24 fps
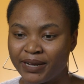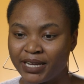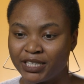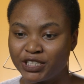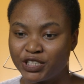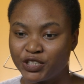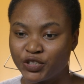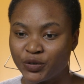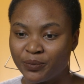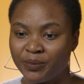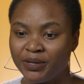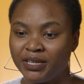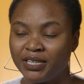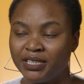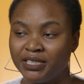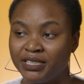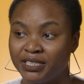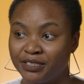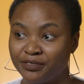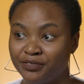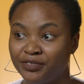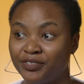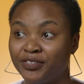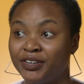by so many
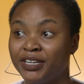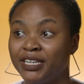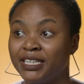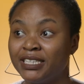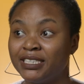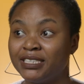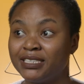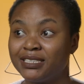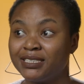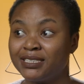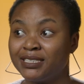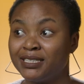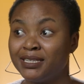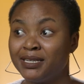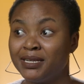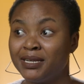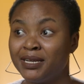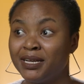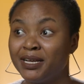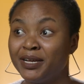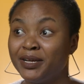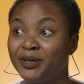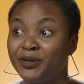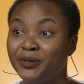different
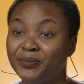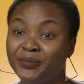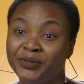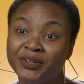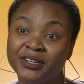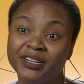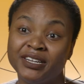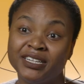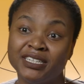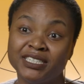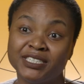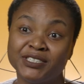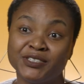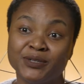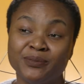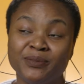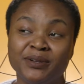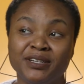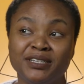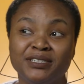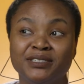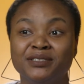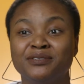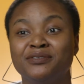communities, so
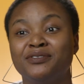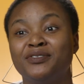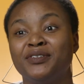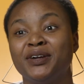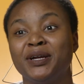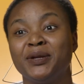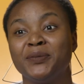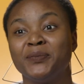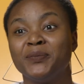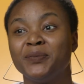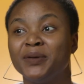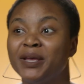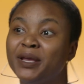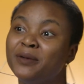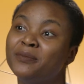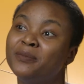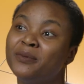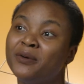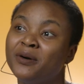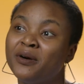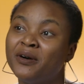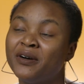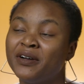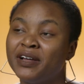many different
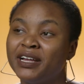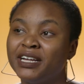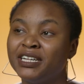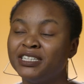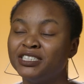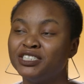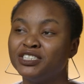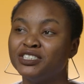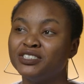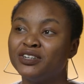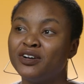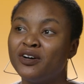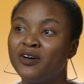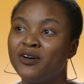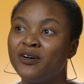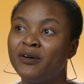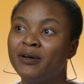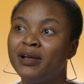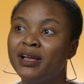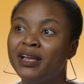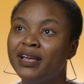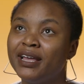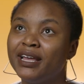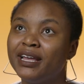people. And
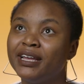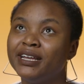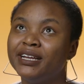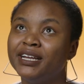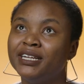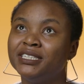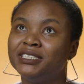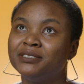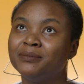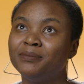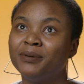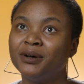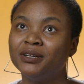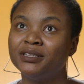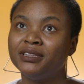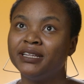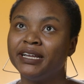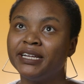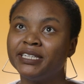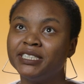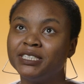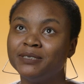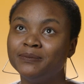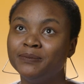so it's about
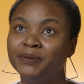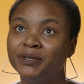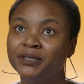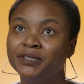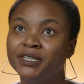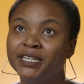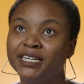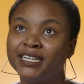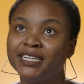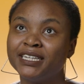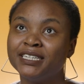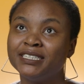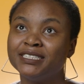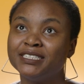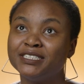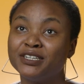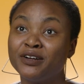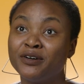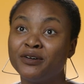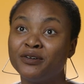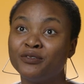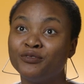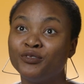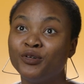the experience
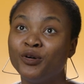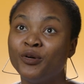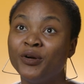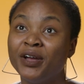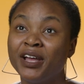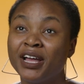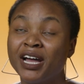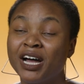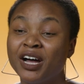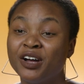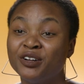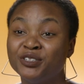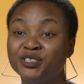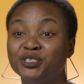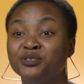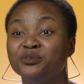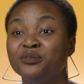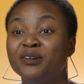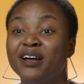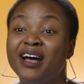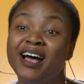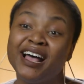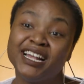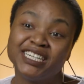of going out
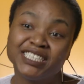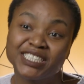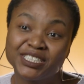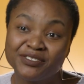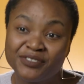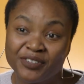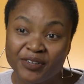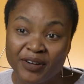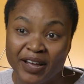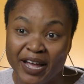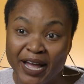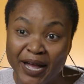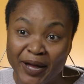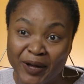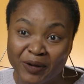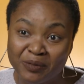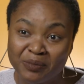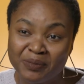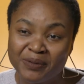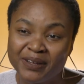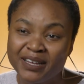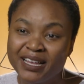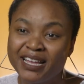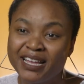to ask for help.